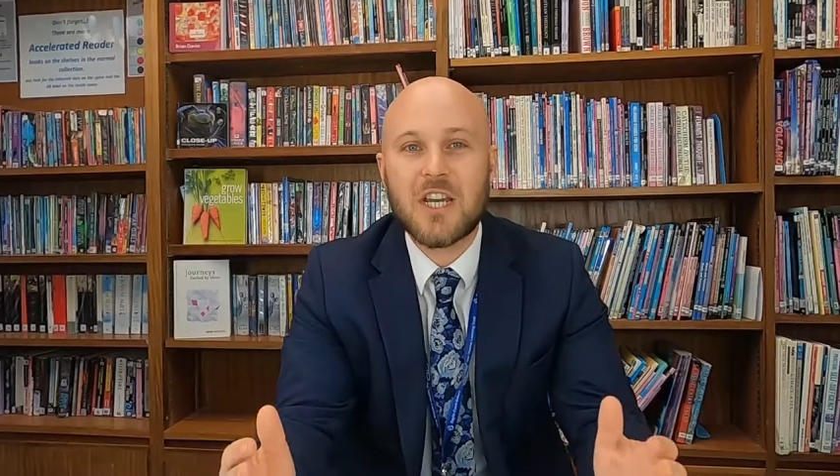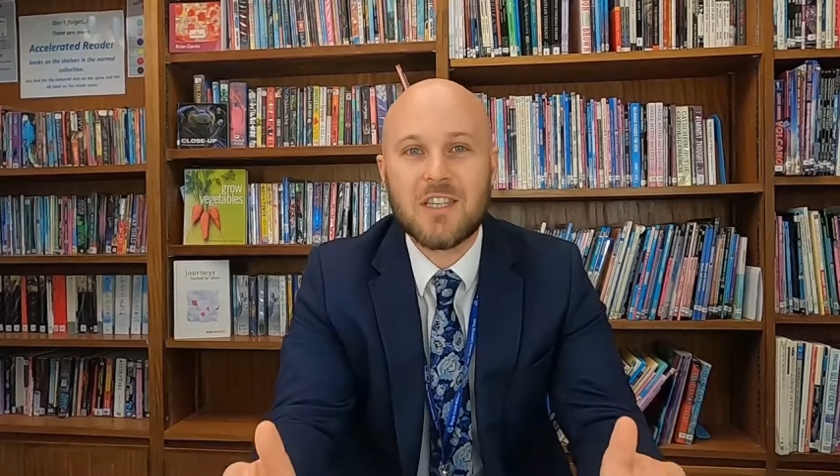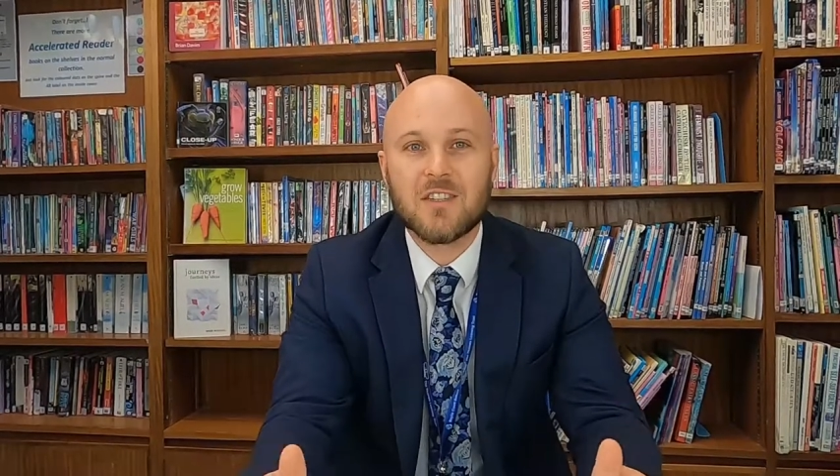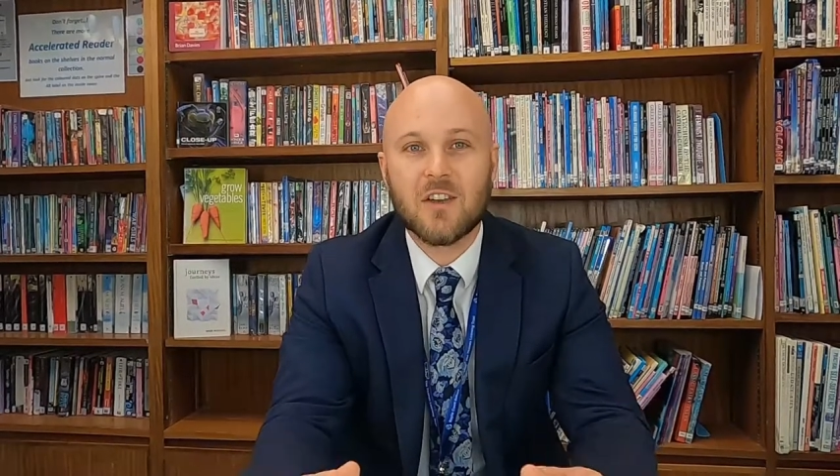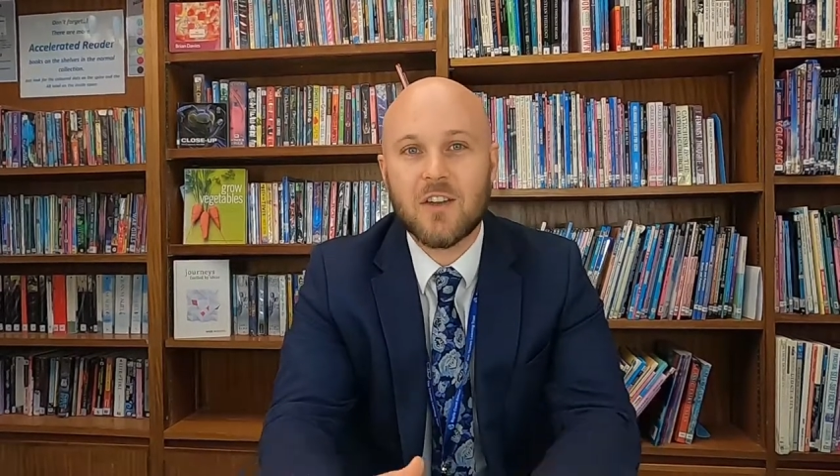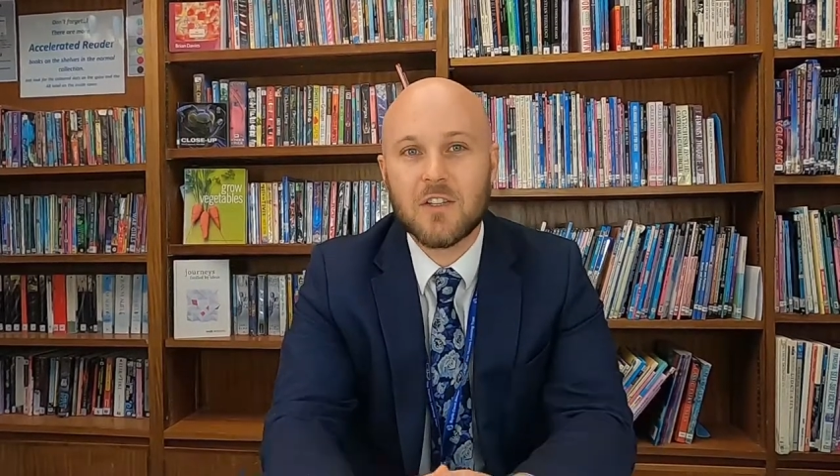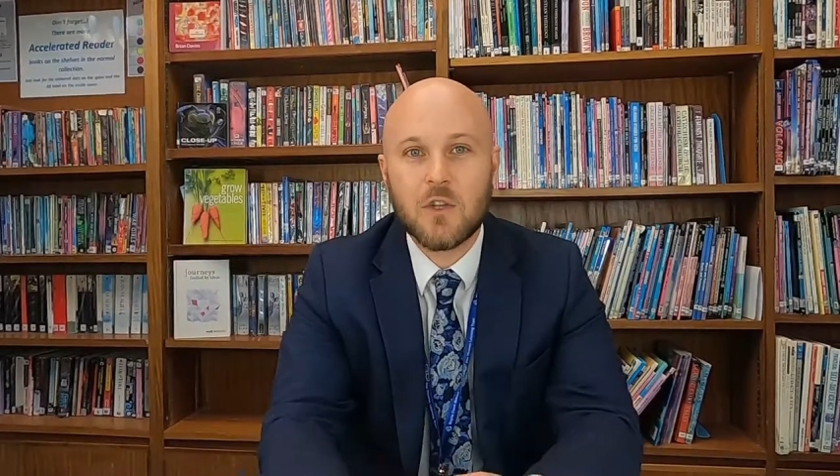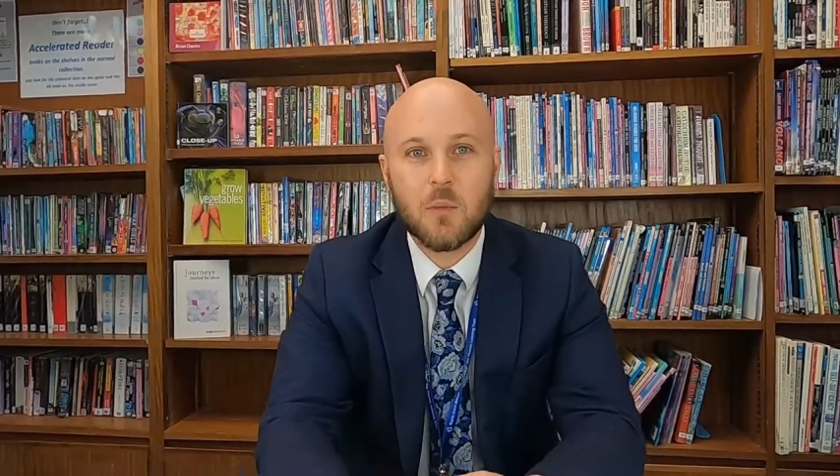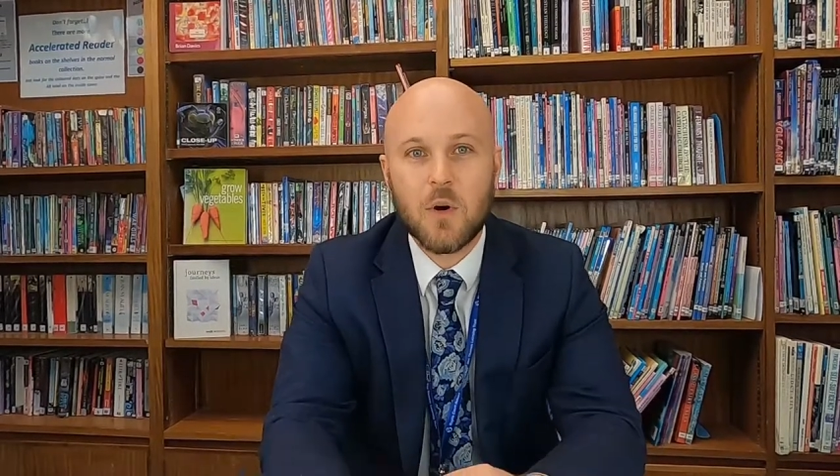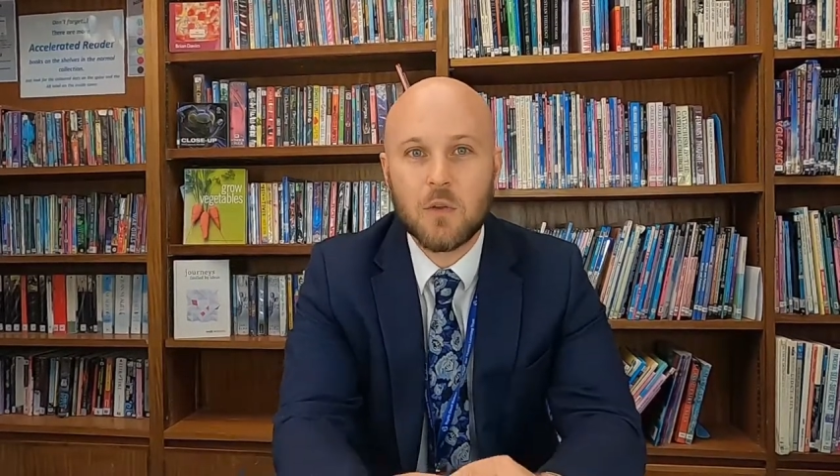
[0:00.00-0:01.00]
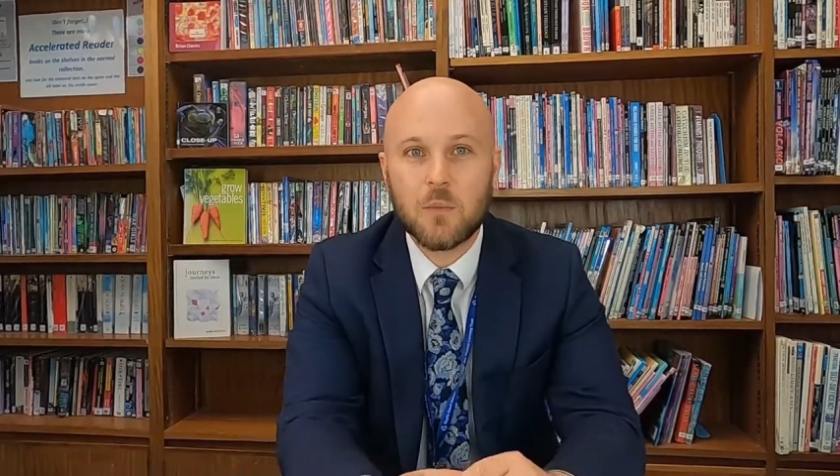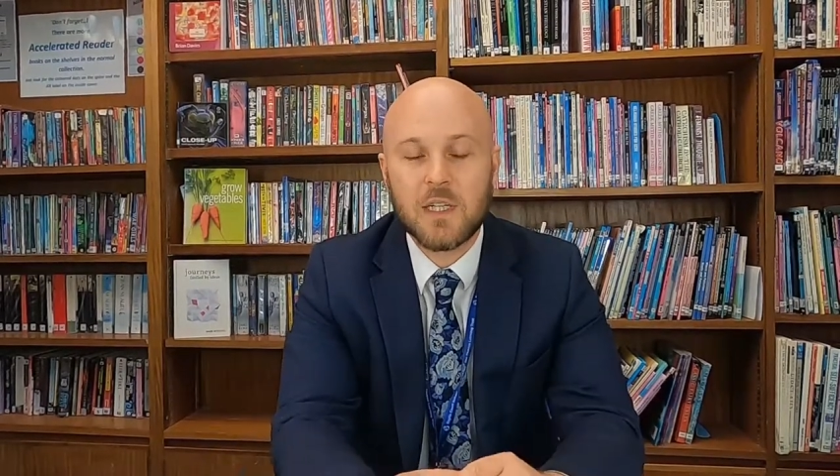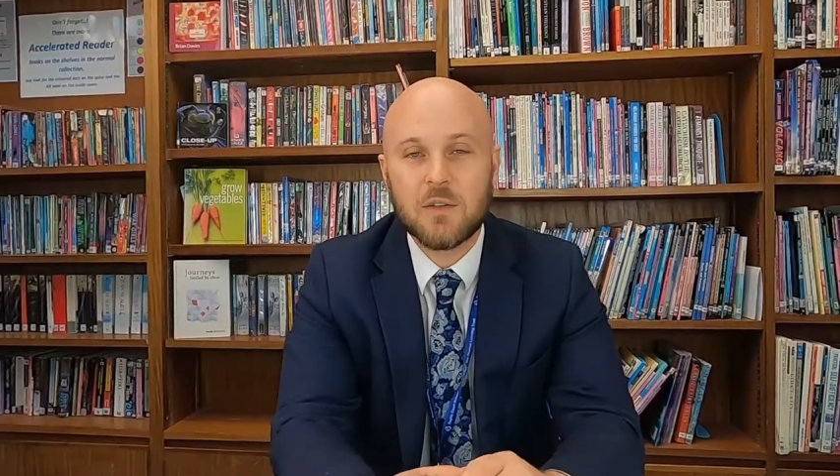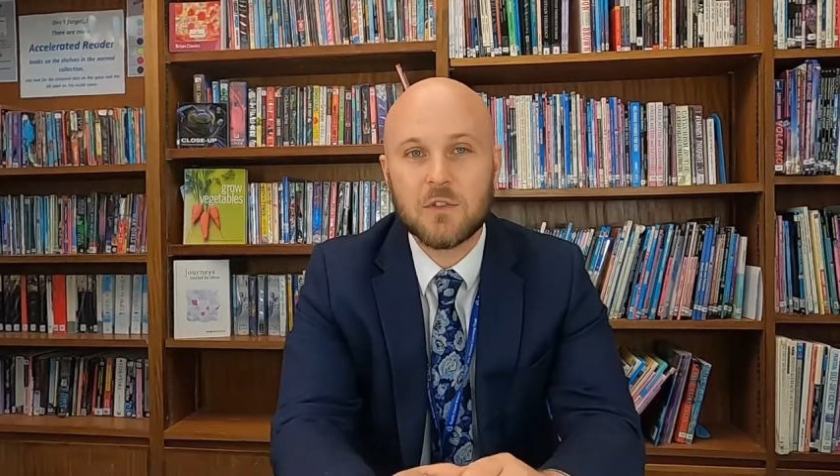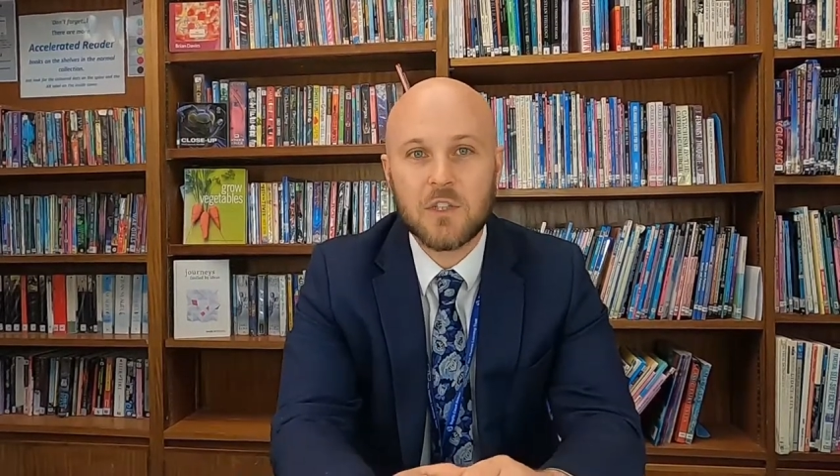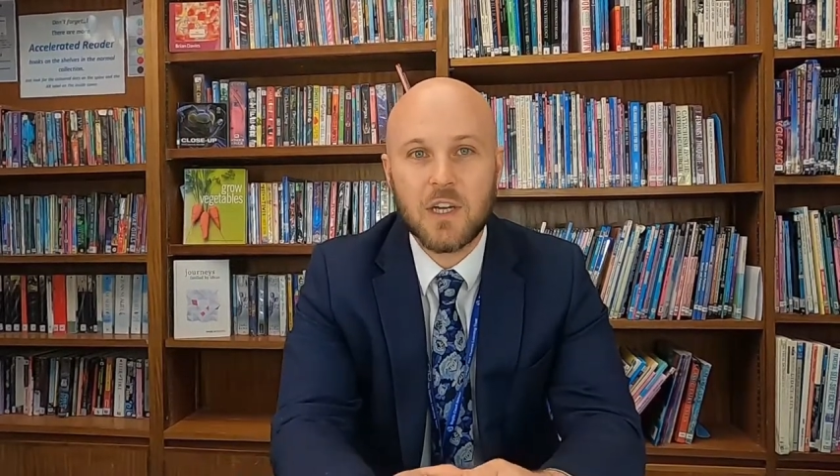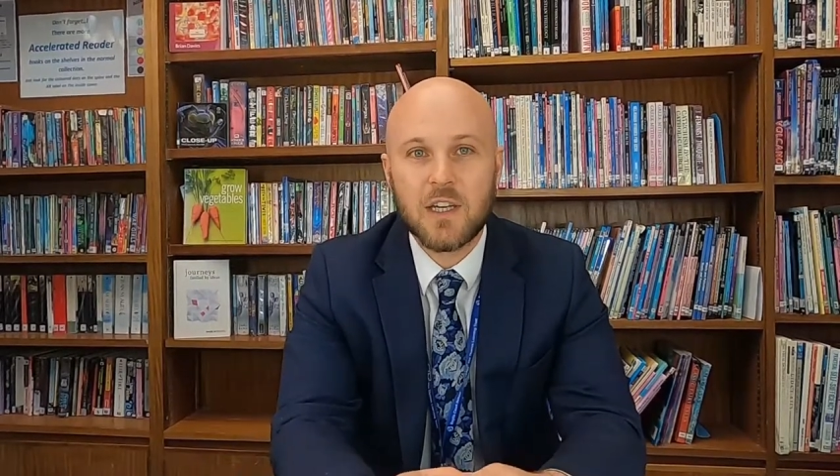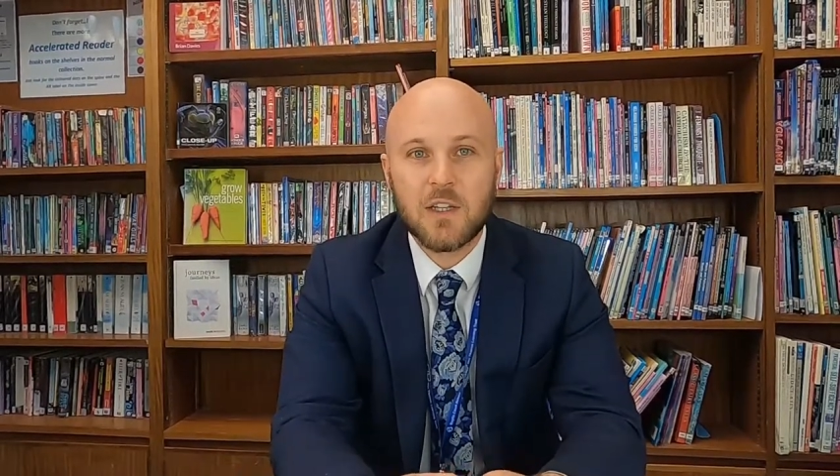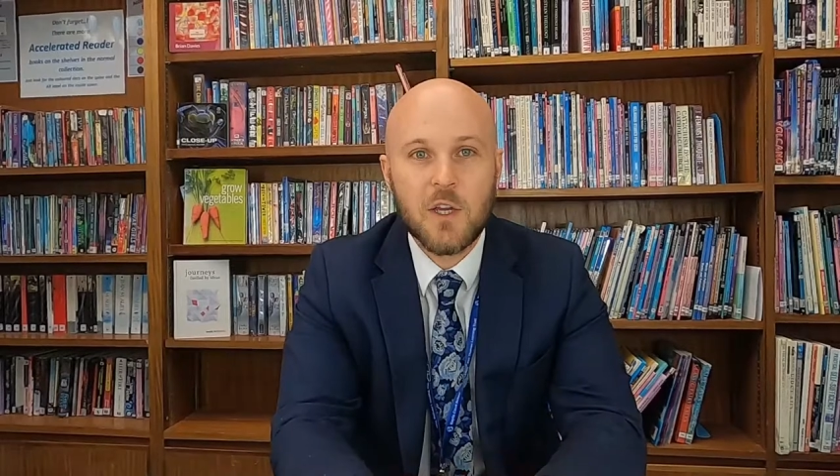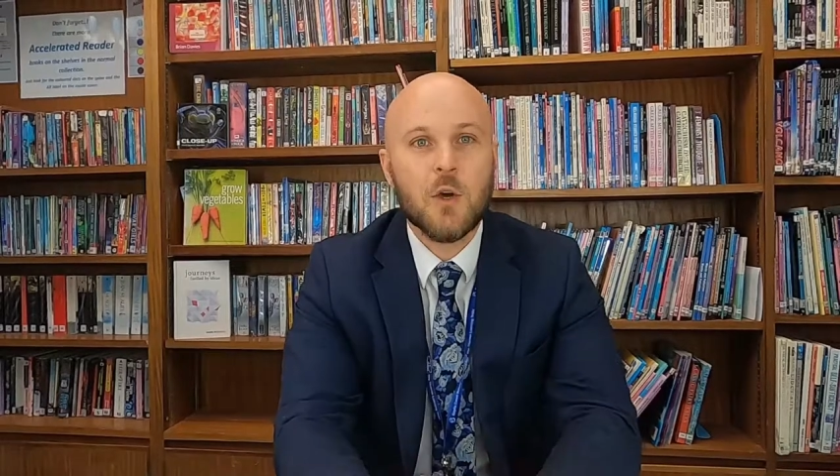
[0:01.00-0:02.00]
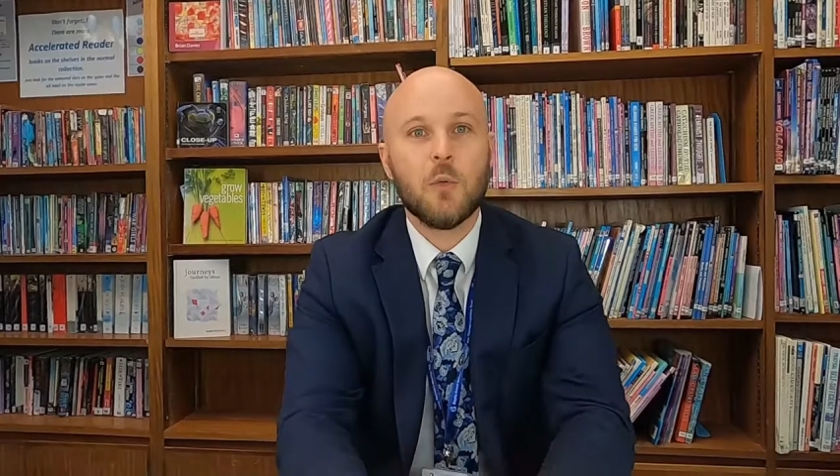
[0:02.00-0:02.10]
insight into the world that we live today.